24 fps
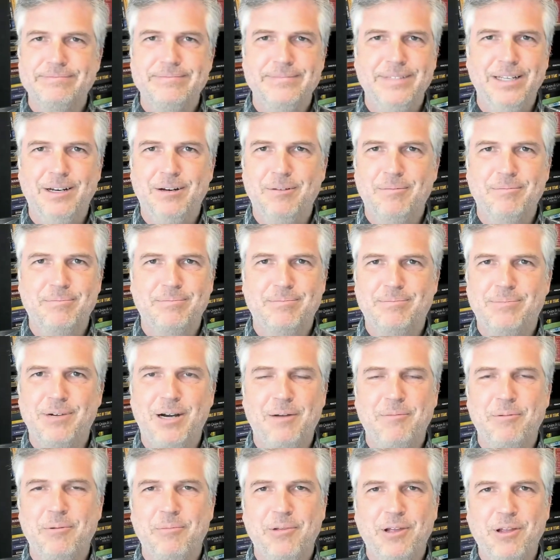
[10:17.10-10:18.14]
you know,
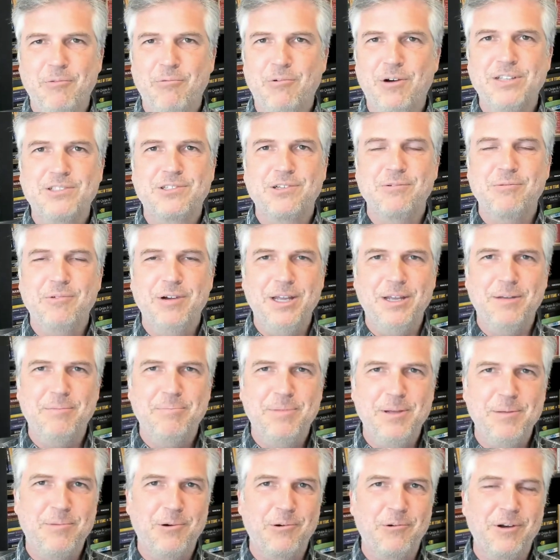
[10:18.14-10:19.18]
probably once a week
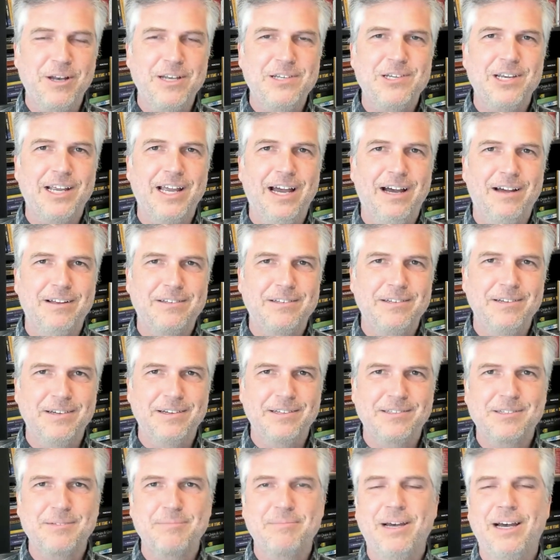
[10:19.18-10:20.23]
people reaching out to
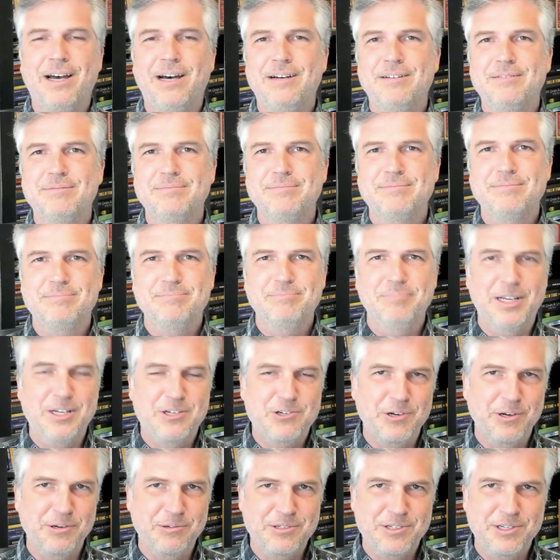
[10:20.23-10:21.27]
us about
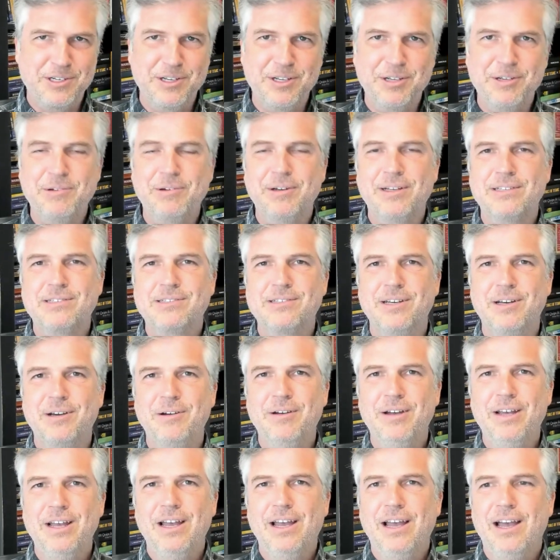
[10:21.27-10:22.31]
Metro 2. And so,
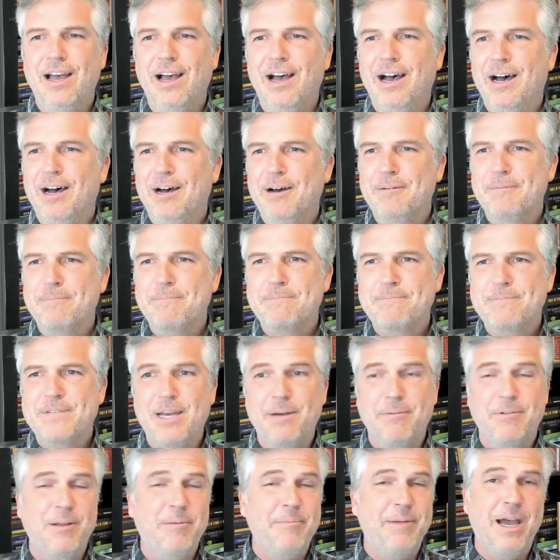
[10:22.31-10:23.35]
um,
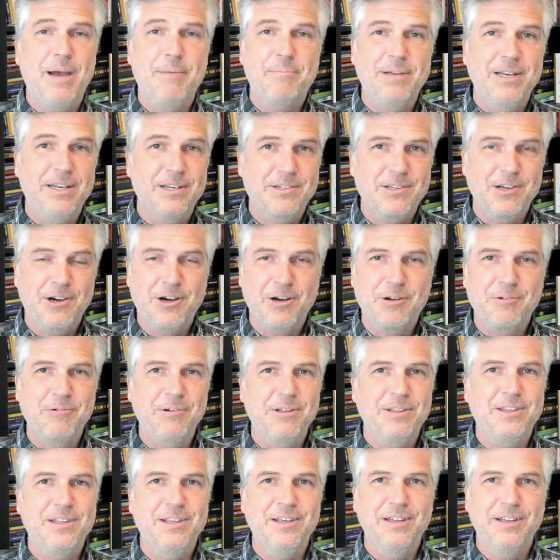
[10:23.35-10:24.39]
I'm happy to talk
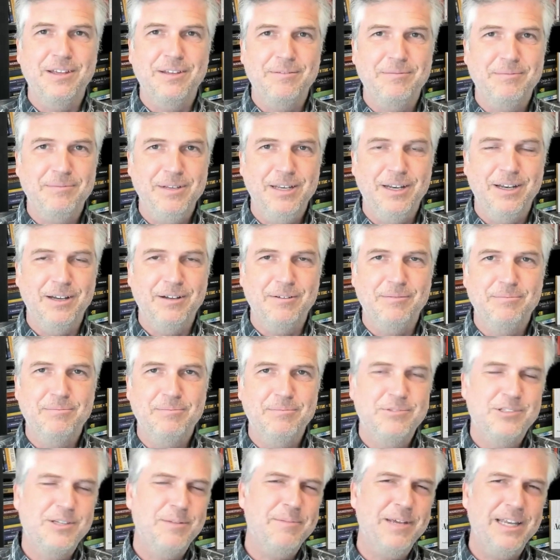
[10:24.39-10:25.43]
with you. You know,
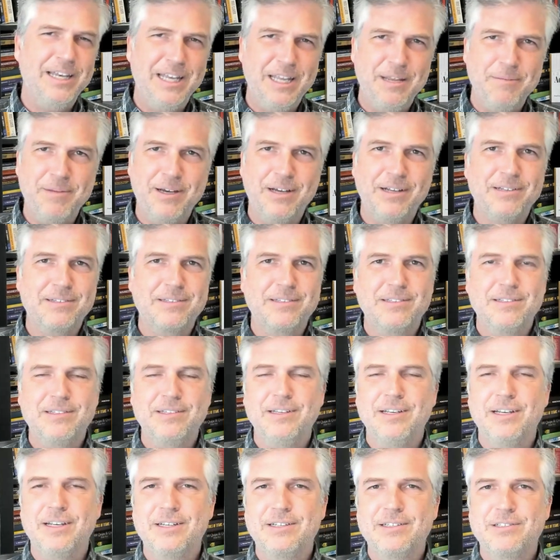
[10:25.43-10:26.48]
send me an email,
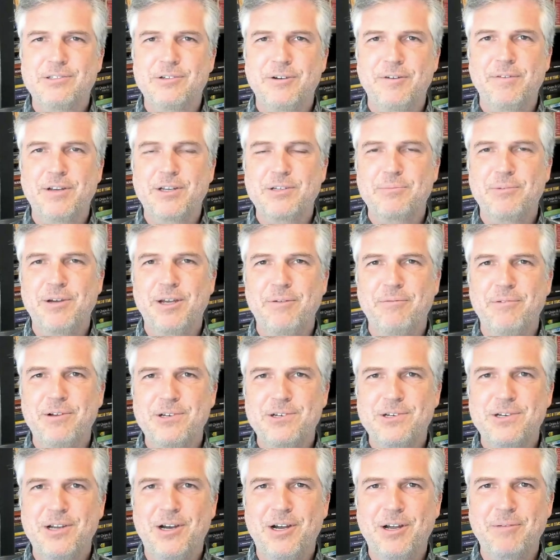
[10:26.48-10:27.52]
uh, sort of explain what
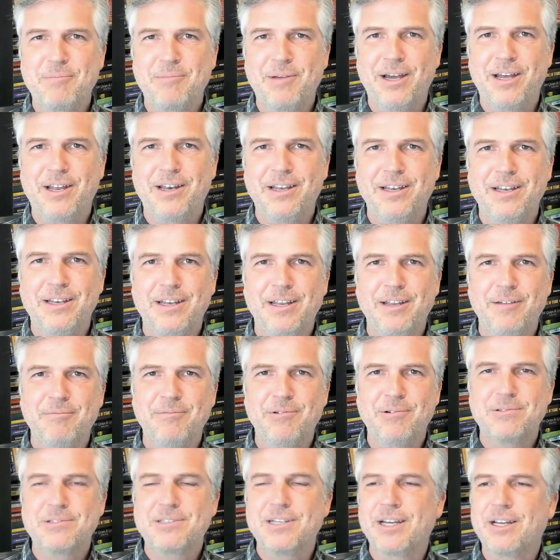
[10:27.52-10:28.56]
you're talking about, and, and
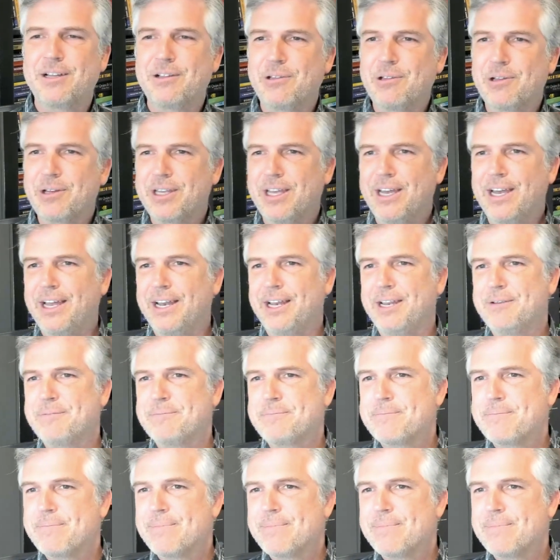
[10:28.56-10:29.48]
we'll take a look at it.